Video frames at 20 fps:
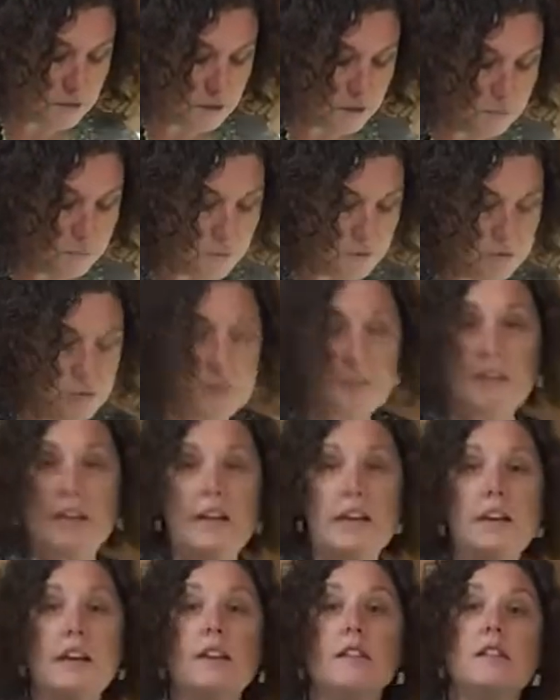put the
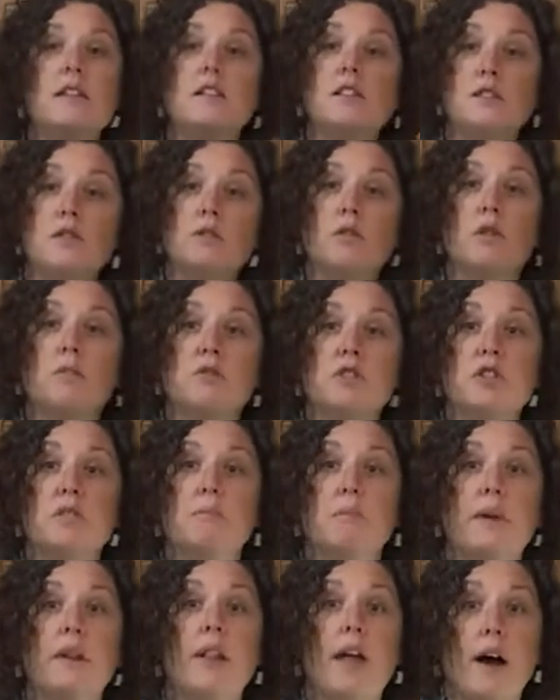link in the description
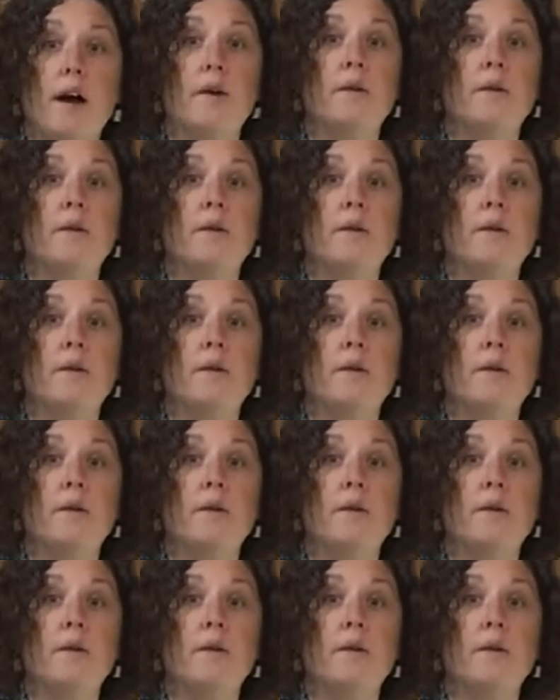below.